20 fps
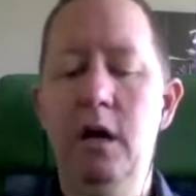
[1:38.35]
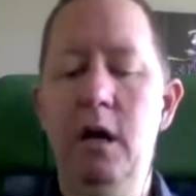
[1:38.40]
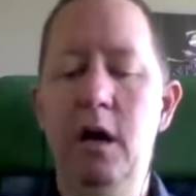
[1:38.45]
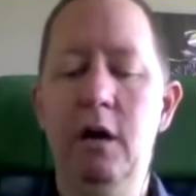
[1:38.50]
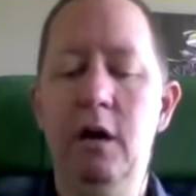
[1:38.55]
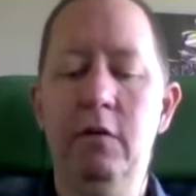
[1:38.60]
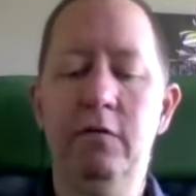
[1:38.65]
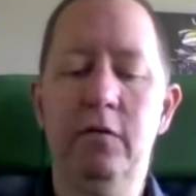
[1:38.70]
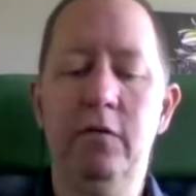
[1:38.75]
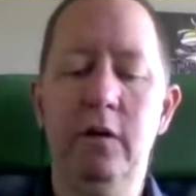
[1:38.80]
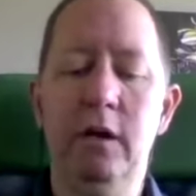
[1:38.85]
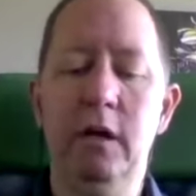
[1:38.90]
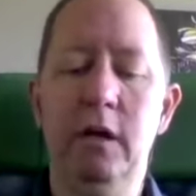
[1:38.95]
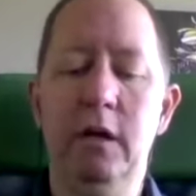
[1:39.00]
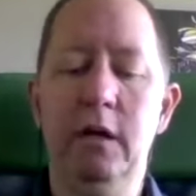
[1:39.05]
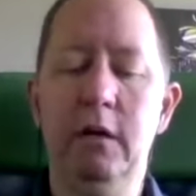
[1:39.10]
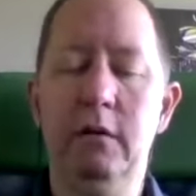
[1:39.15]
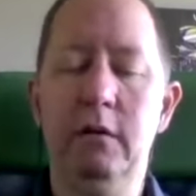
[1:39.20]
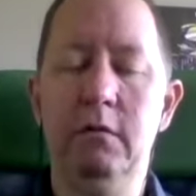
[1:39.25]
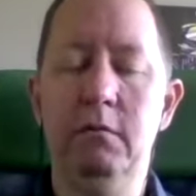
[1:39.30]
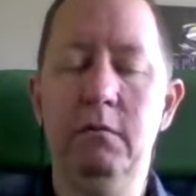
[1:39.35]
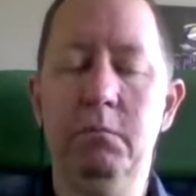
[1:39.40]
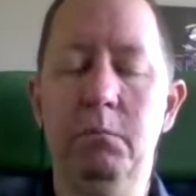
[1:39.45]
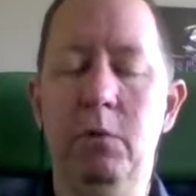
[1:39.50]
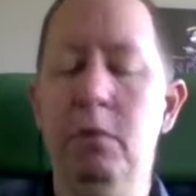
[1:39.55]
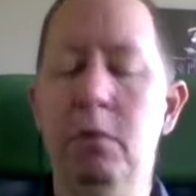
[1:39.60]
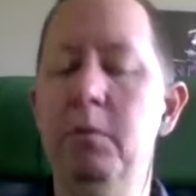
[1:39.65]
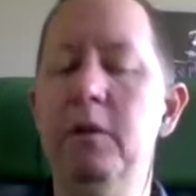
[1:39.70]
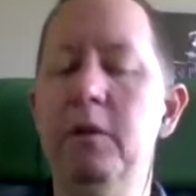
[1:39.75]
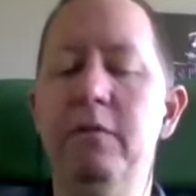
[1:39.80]
every
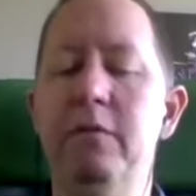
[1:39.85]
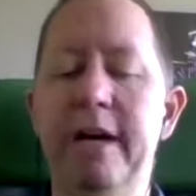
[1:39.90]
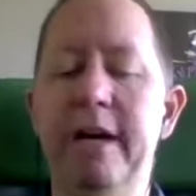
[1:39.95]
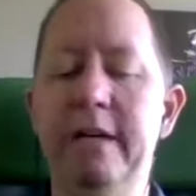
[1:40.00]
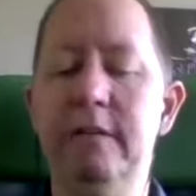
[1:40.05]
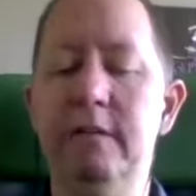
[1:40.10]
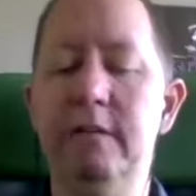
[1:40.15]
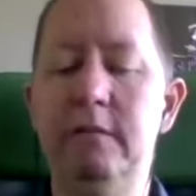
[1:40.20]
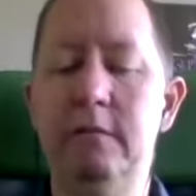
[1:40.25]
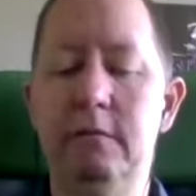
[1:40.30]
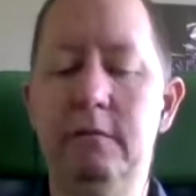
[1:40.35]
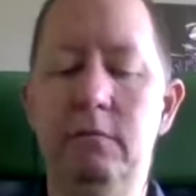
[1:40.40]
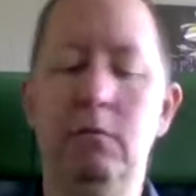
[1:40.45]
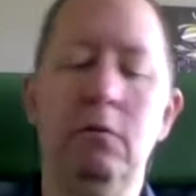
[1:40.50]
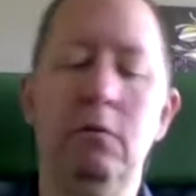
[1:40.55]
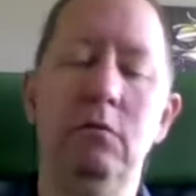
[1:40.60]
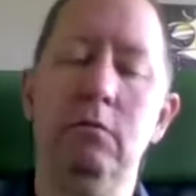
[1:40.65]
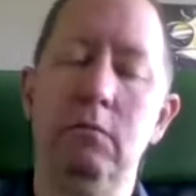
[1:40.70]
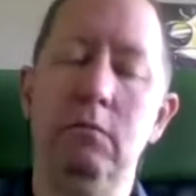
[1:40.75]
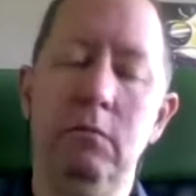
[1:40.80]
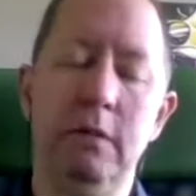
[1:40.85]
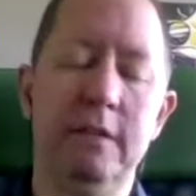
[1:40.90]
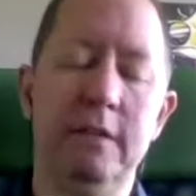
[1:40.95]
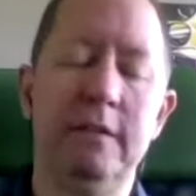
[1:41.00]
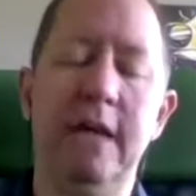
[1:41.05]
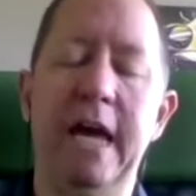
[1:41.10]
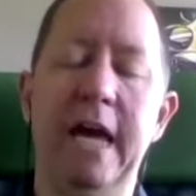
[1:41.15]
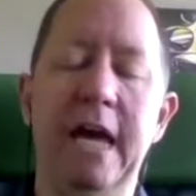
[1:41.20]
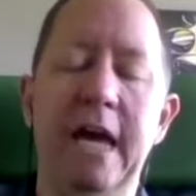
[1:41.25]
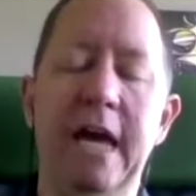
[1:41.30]
mobile device, or let's
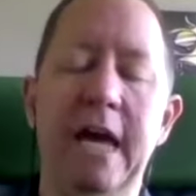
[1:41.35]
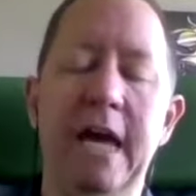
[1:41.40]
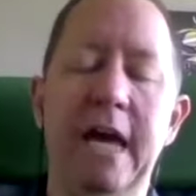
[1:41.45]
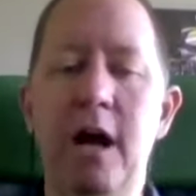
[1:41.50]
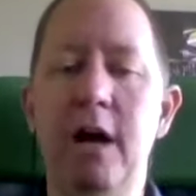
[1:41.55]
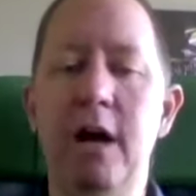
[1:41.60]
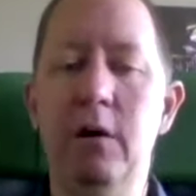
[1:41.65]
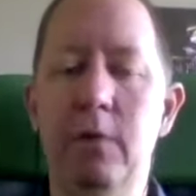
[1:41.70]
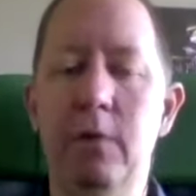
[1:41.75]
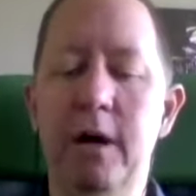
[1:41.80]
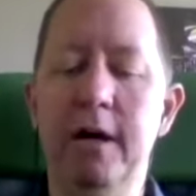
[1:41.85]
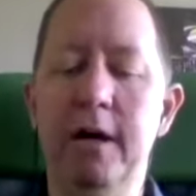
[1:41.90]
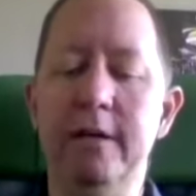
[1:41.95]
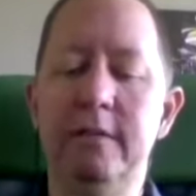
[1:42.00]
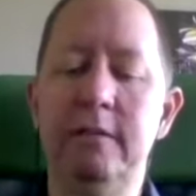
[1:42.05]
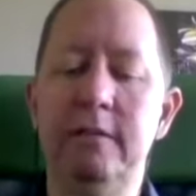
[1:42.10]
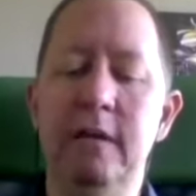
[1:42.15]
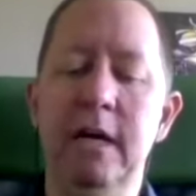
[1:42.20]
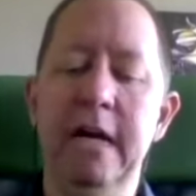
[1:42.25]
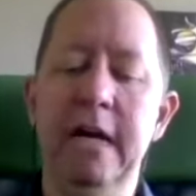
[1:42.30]
say Android, iOS,